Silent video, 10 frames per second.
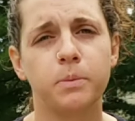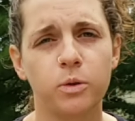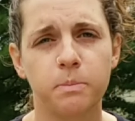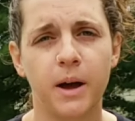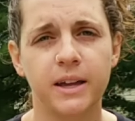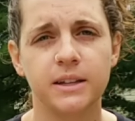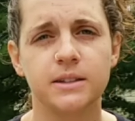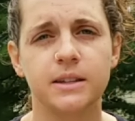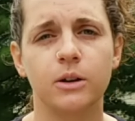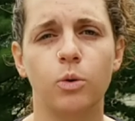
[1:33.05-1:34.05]
both
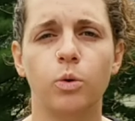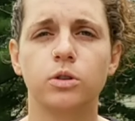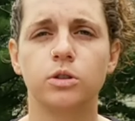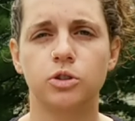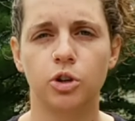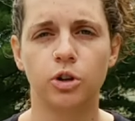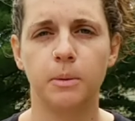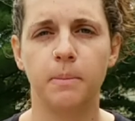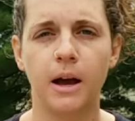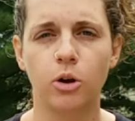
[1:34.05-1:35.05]
buttons in order to turn
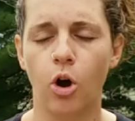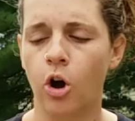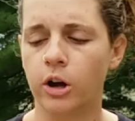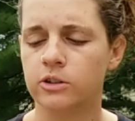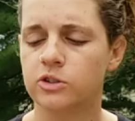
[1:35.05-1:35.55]
it back on.